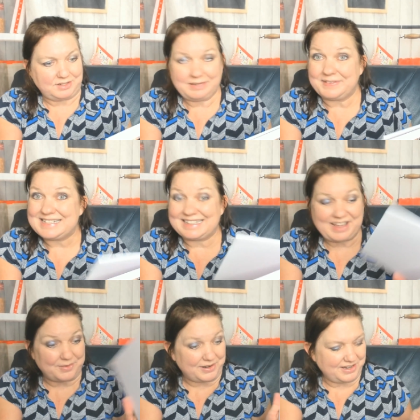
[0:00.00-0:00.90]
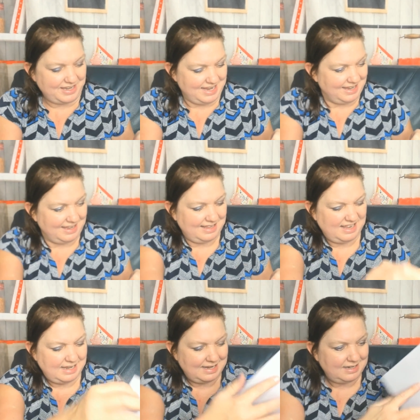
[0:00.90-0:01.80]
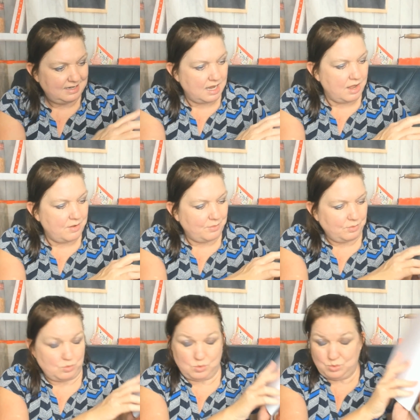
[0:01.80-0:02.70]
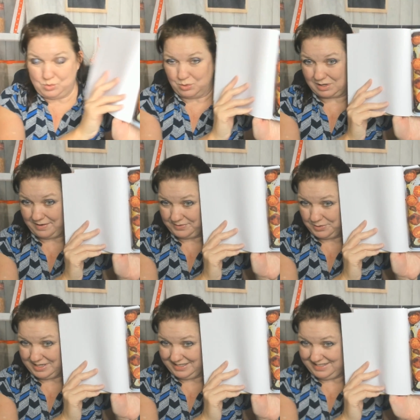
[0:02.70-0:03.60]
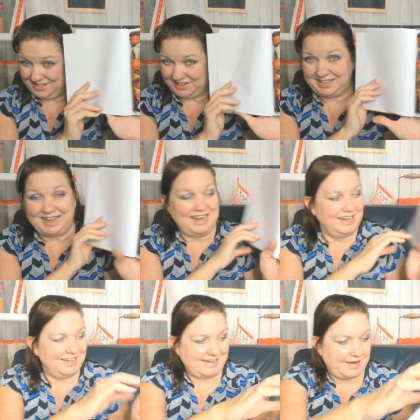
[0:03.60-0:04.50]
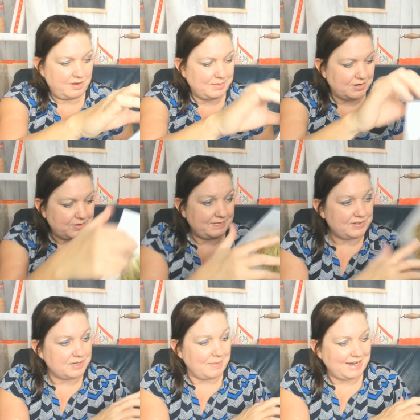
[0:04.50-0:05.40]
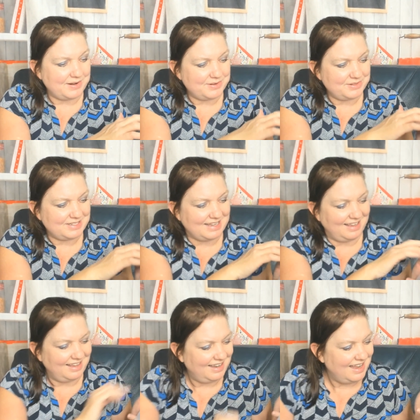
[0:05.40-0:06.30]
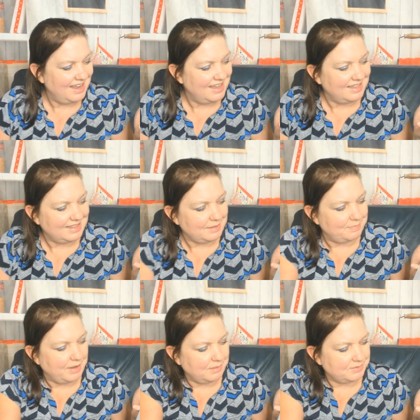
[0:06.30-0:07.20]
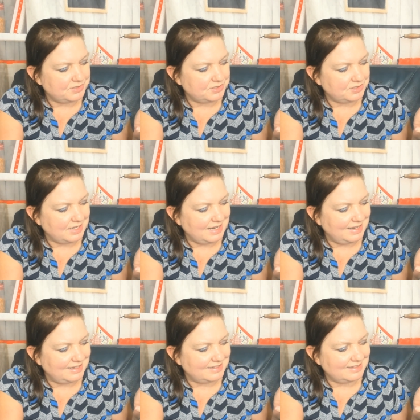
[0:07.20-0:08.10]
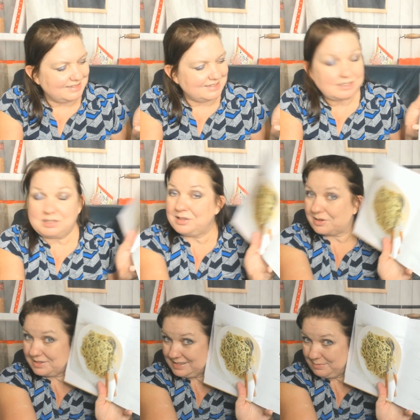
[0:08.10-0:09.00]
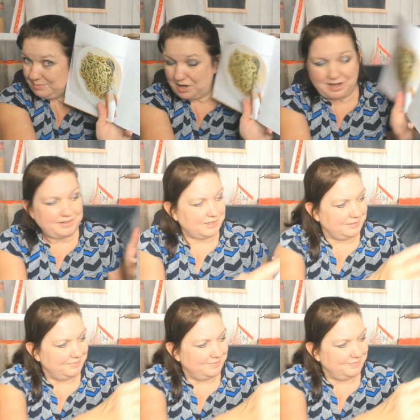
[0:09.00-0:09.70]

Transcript: if I said that wrong. Ooh, we're off to a good start. Now I'm hungry for tomatoes. The publisher is Clarkson Potter,